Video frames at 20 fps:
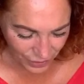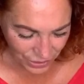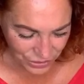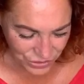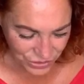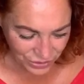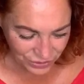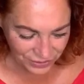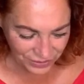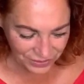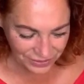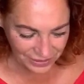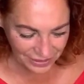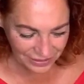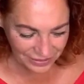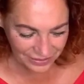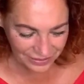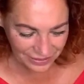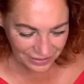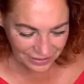John
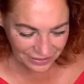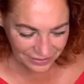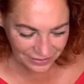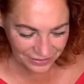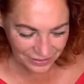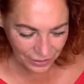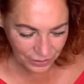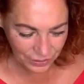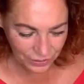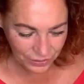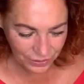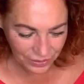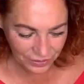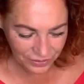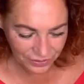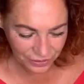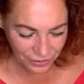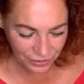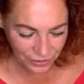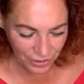says, it's so
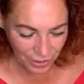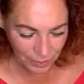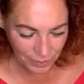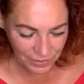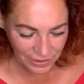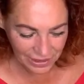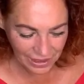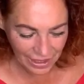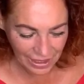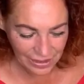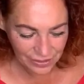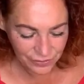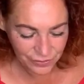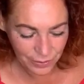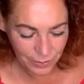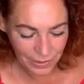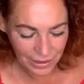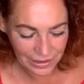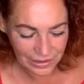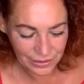it's too complicated
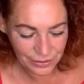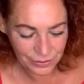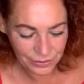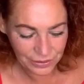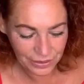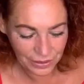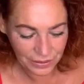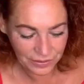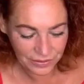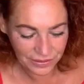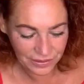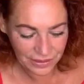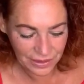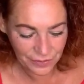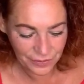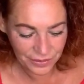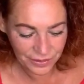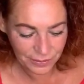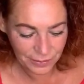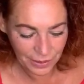for my little nose.
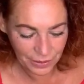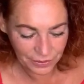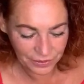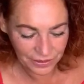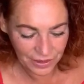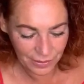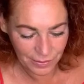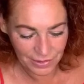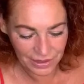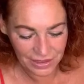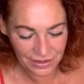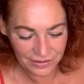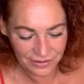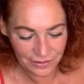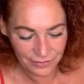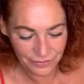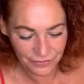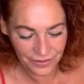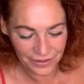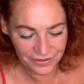Never smelt so many
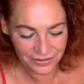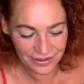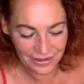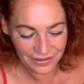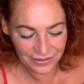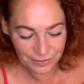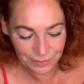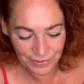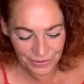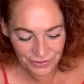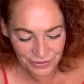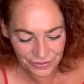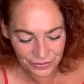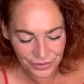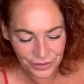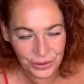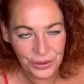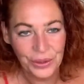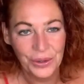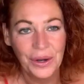synthetics
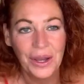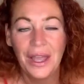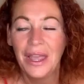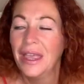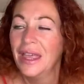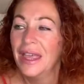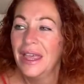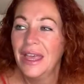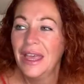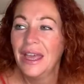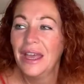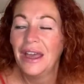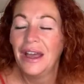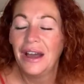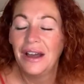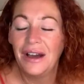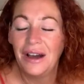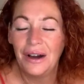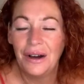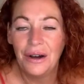before.
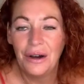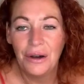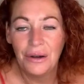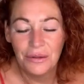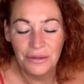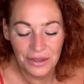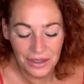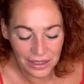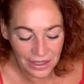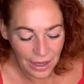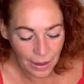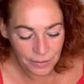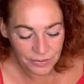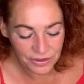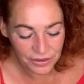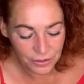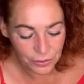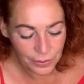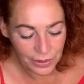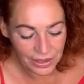Oh, the Club
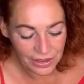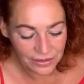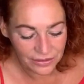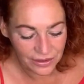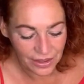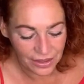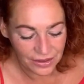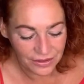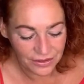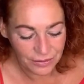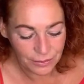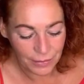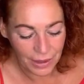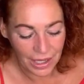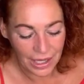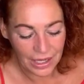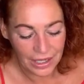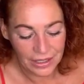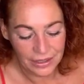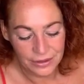De Nuit Intense
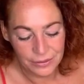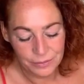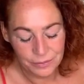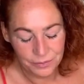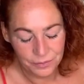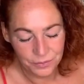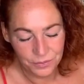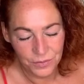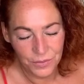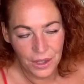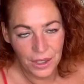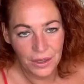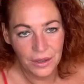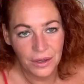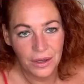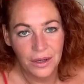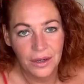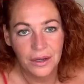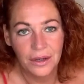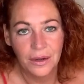Man.
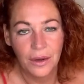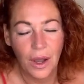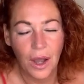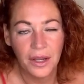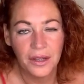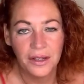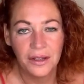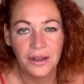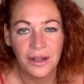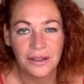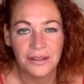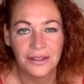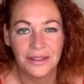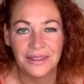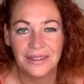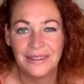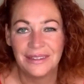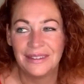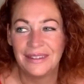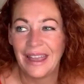Oh, I don't
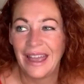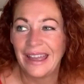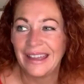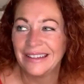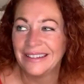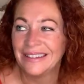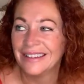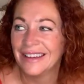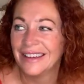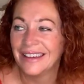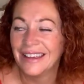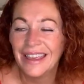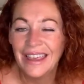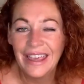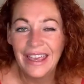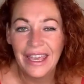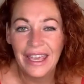understand it.